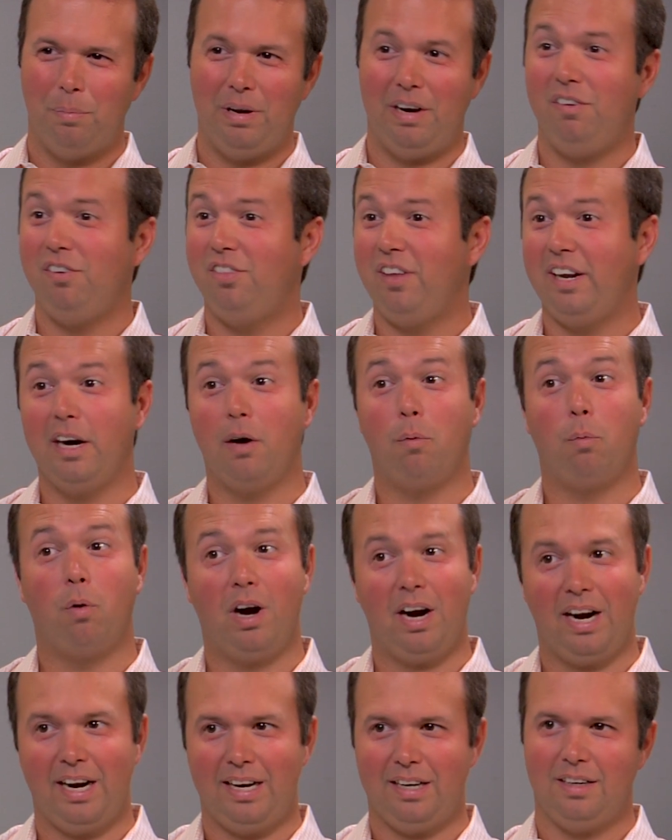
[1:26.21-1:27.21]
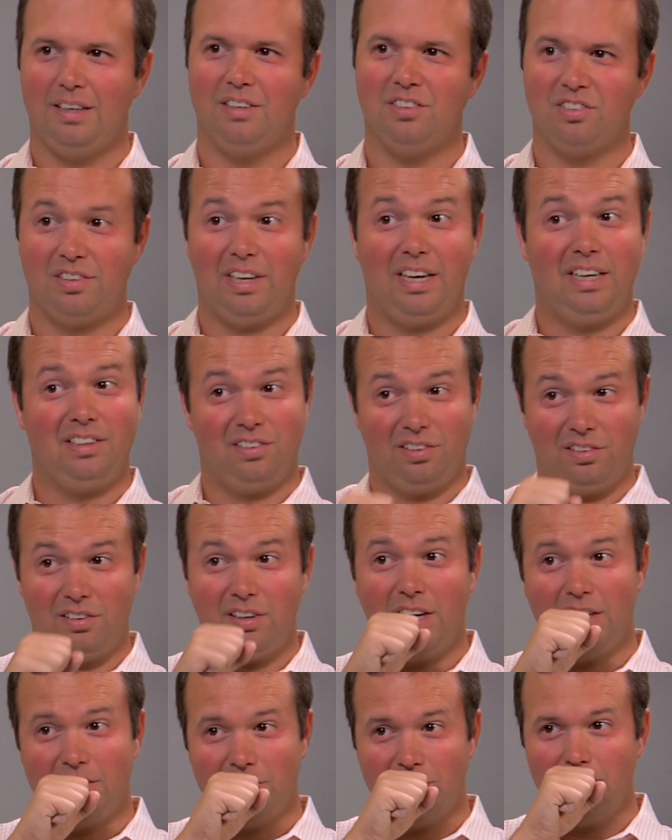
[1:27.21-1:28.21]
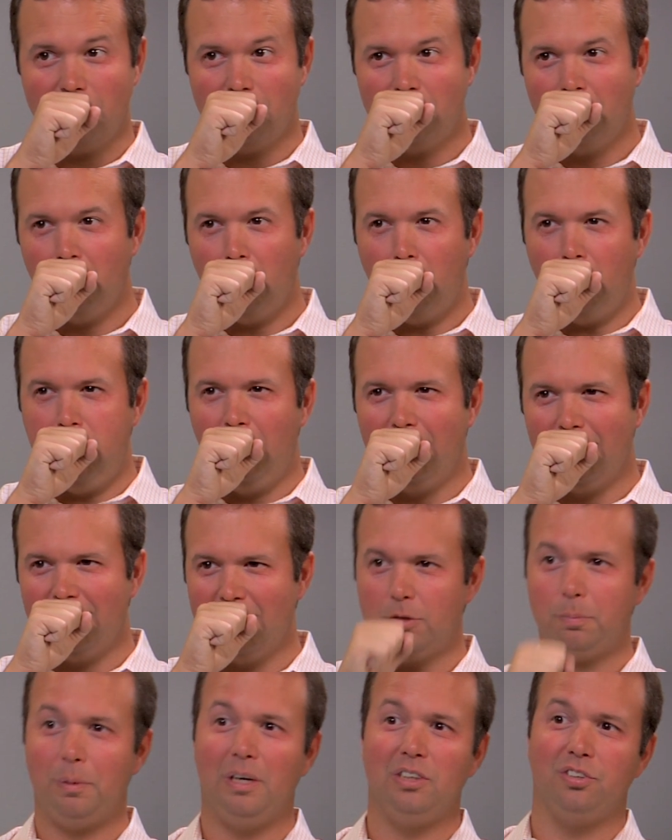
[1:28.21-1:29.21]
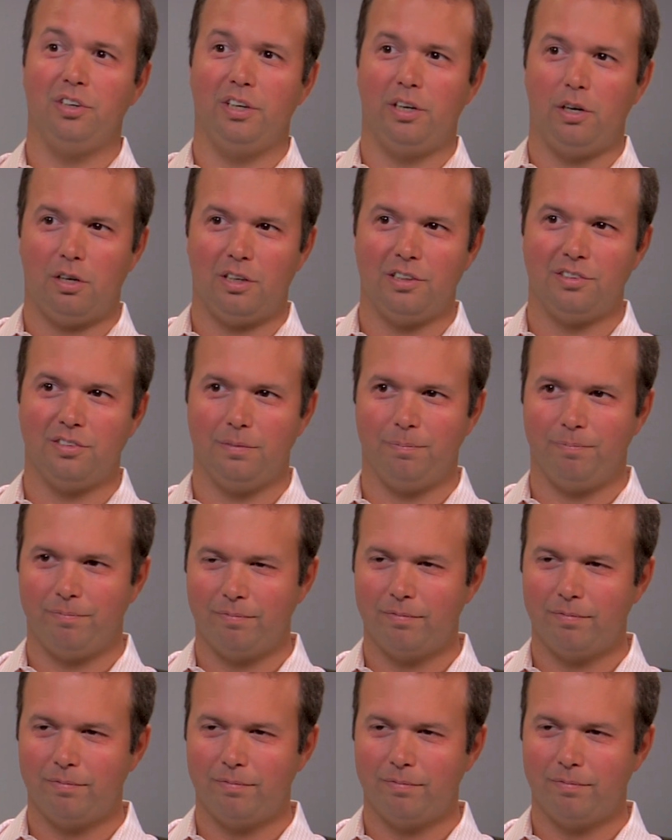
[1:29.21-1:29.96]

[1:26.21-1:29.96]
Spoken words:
But everything I write, it stays in Texas, especially Austin.